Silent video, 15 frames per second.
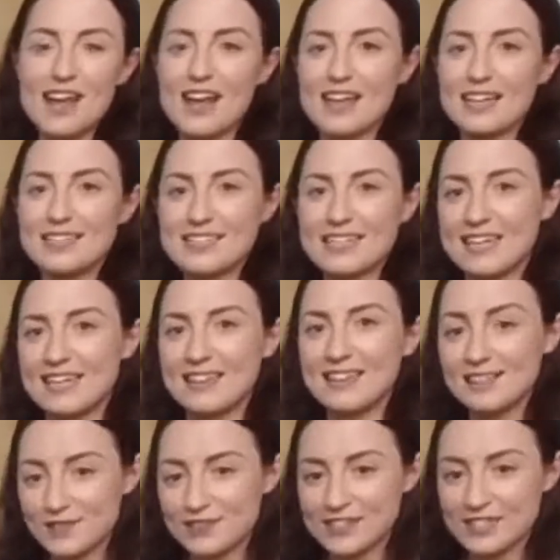and in
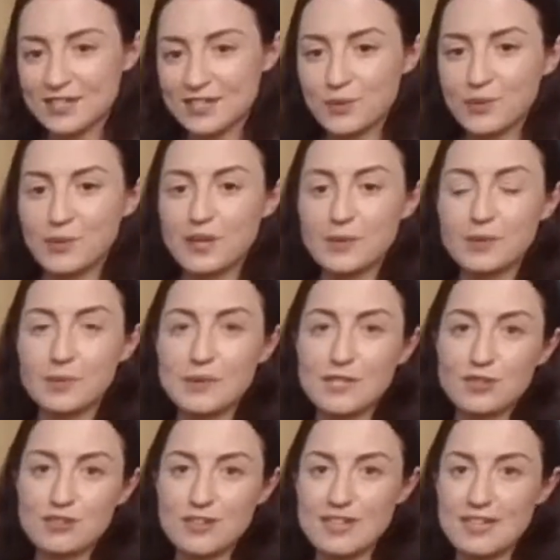this video we will be
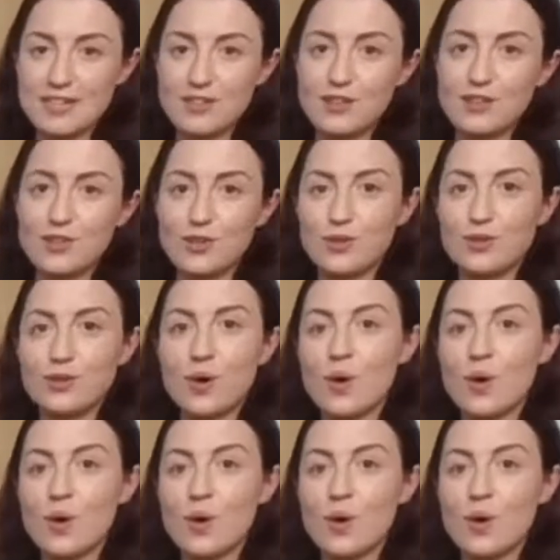training you